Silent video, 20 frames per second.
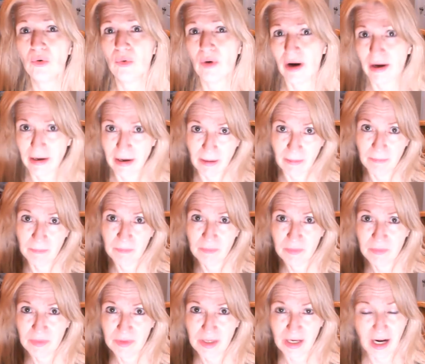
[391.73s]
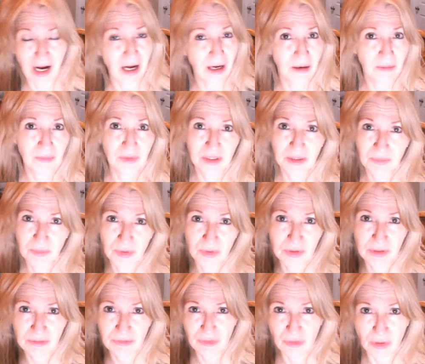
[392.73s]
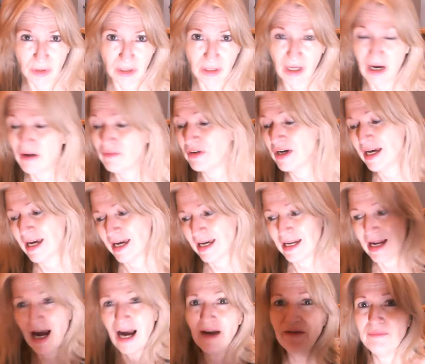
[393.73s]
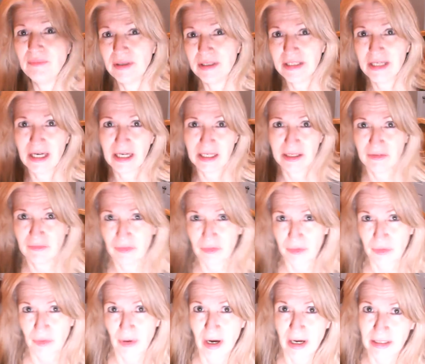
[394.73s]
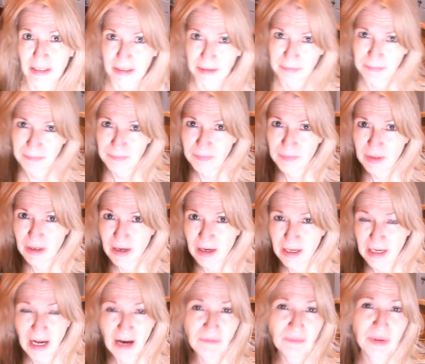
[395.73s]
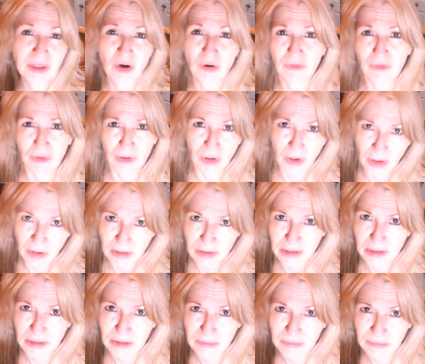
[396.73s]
I am, that I am this person full of love, and I've been taken for granted, and I've been overlooked,